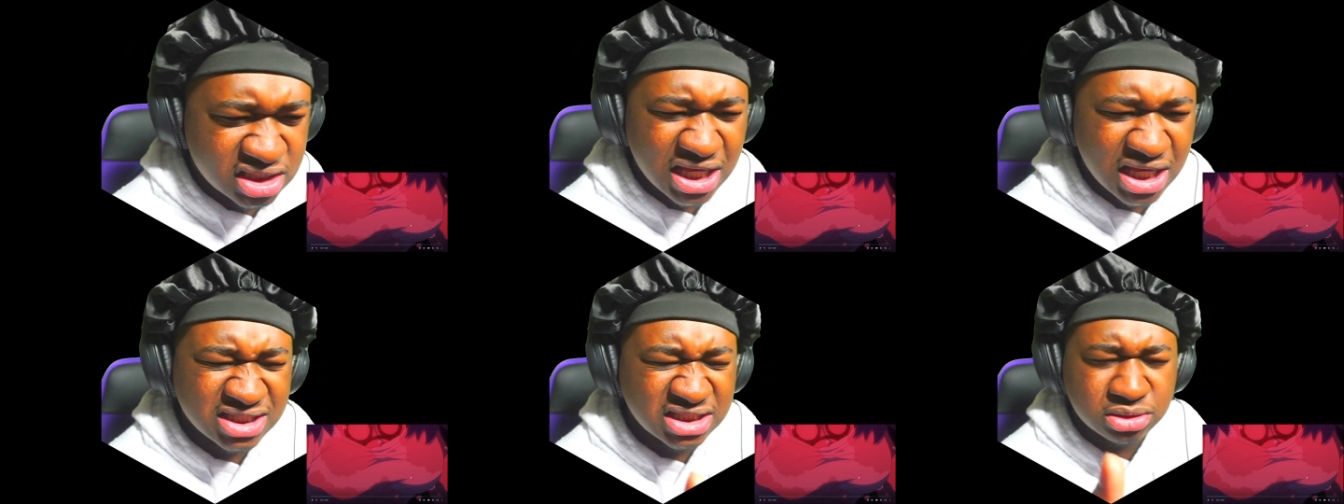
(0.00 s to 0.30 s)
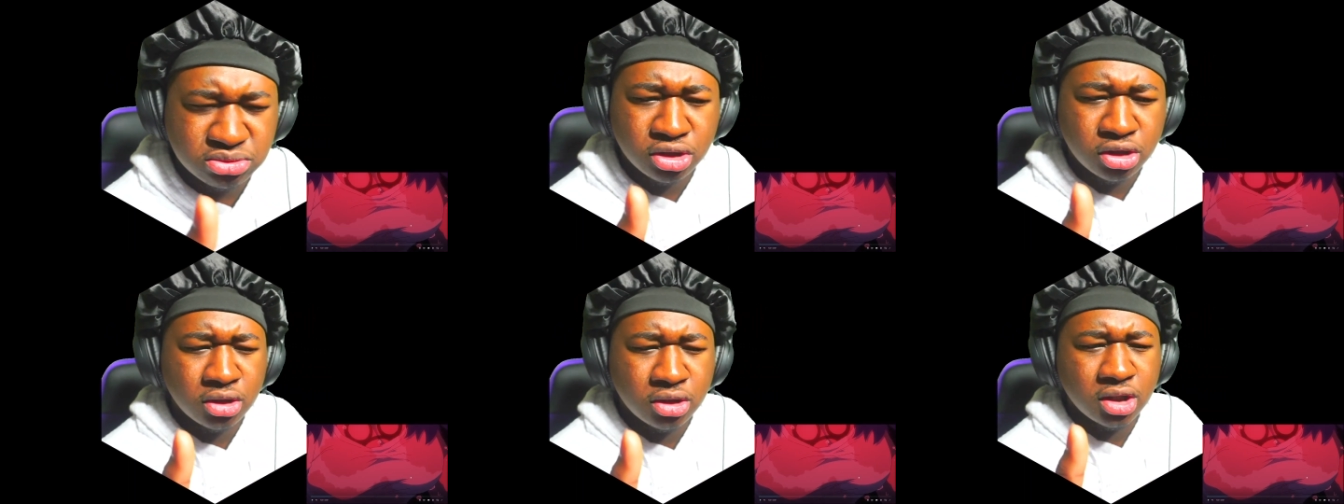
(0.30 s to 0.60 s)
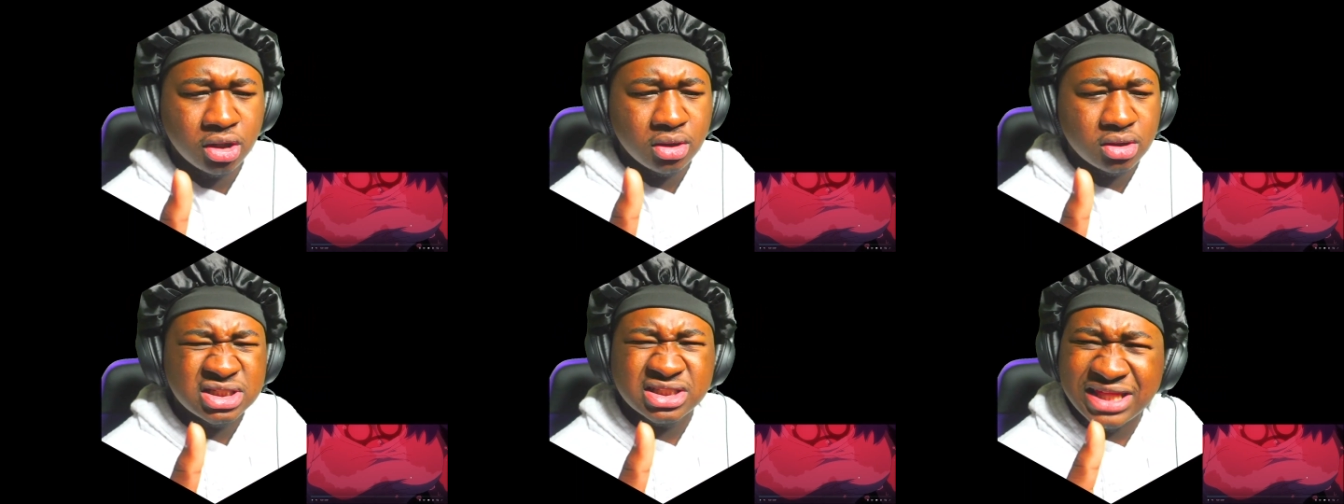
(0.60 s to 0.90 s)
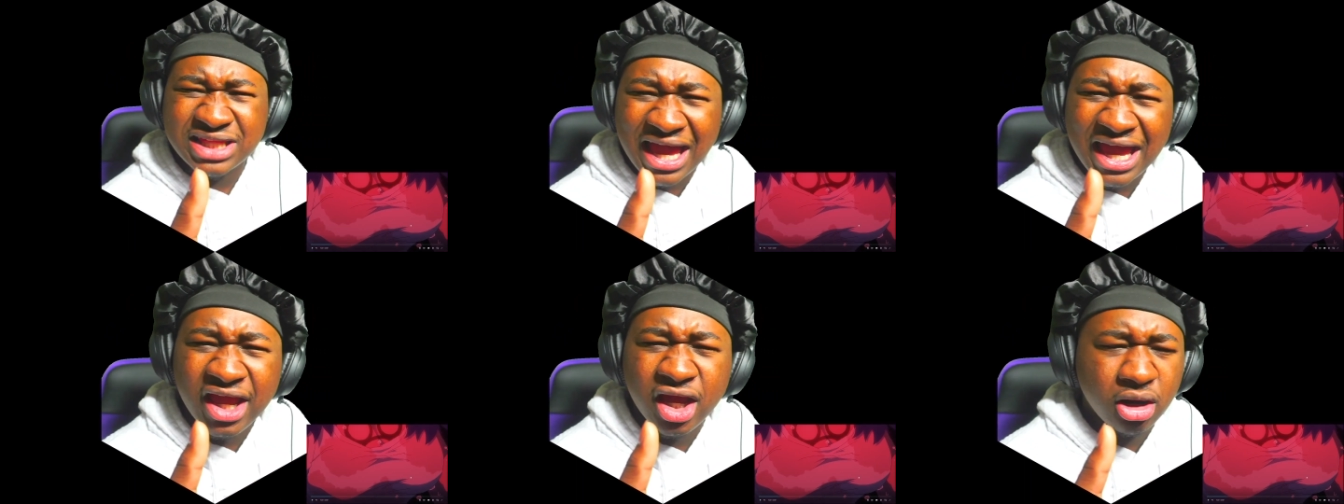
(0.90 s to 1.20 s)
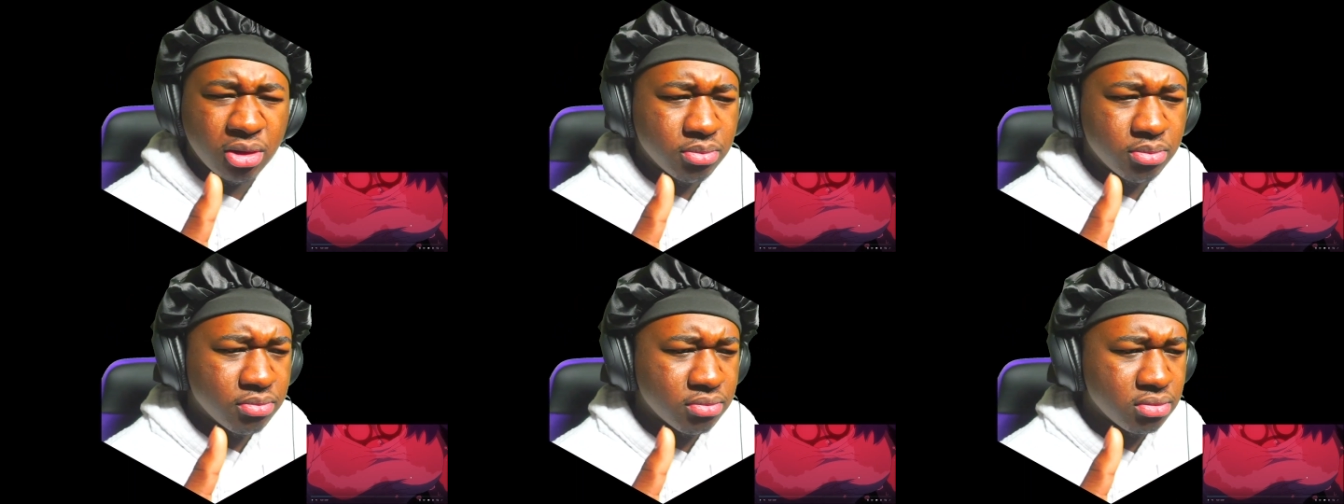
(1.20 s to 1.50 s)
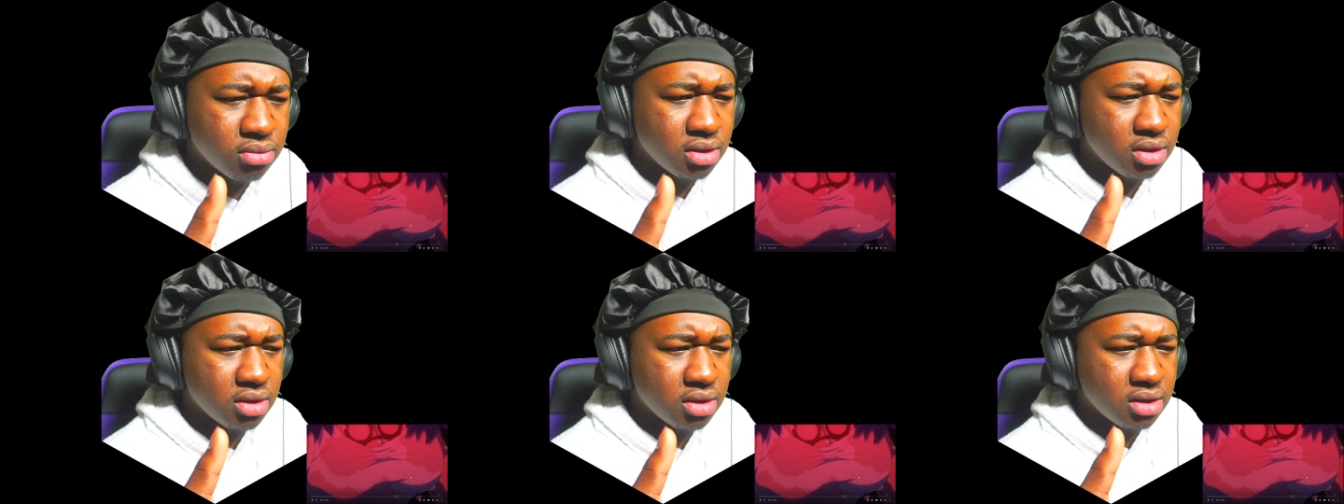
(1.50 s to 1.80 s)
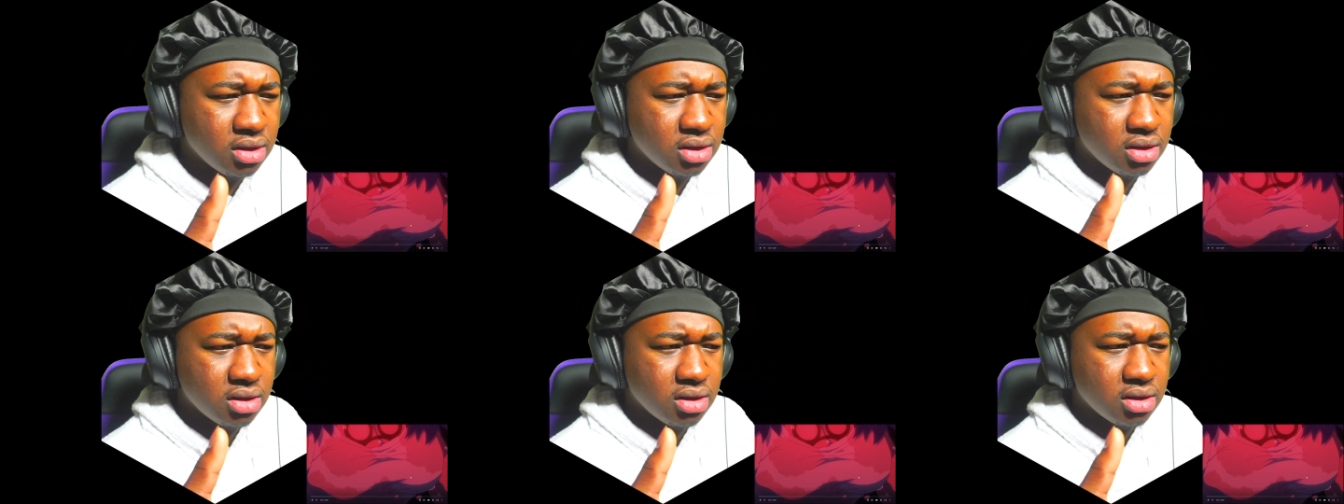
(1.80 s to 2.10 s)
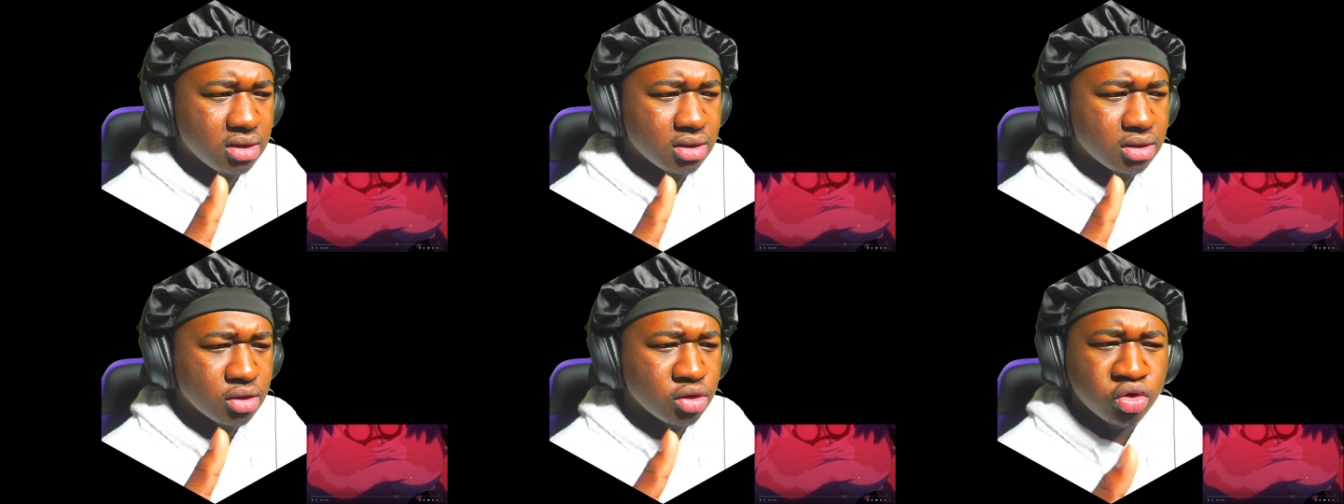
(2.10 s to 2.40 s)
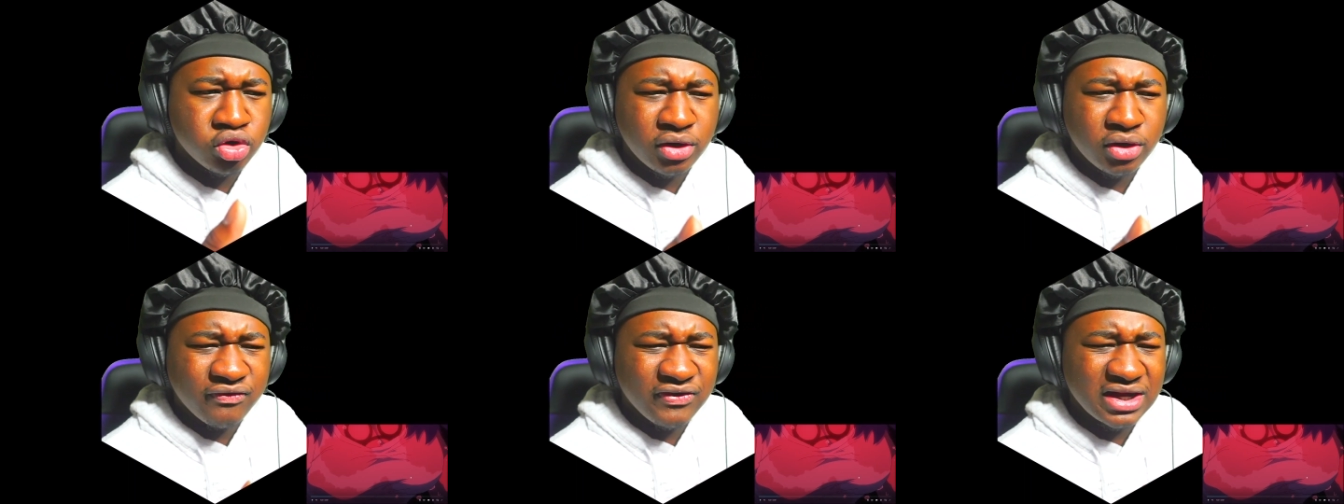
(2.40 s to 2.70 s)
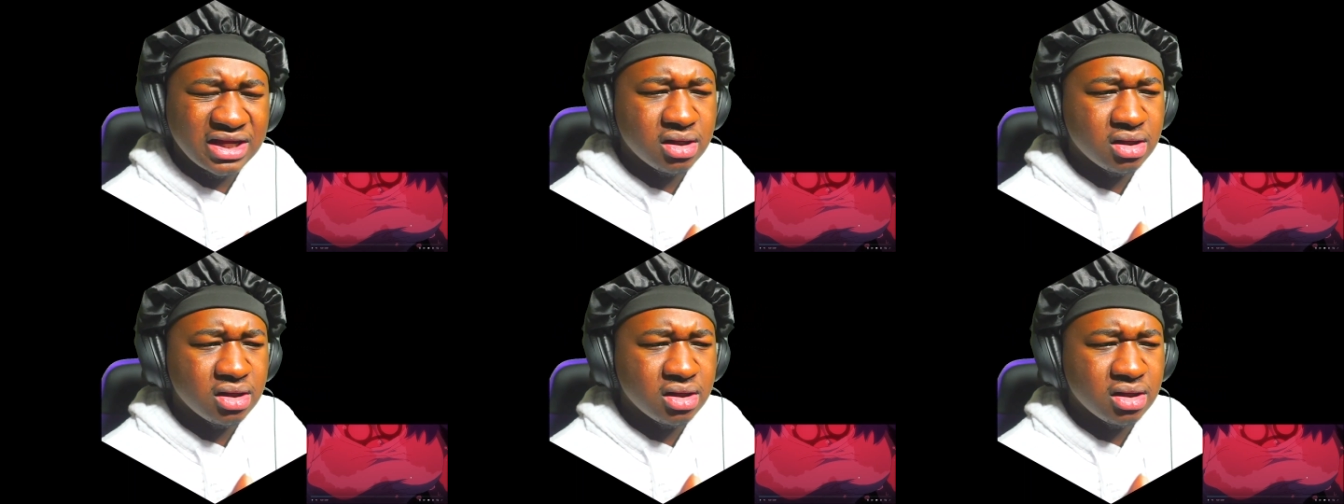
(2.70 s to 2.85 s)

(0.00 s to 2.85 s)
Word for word: I said, I said damn. Who, who the fuck?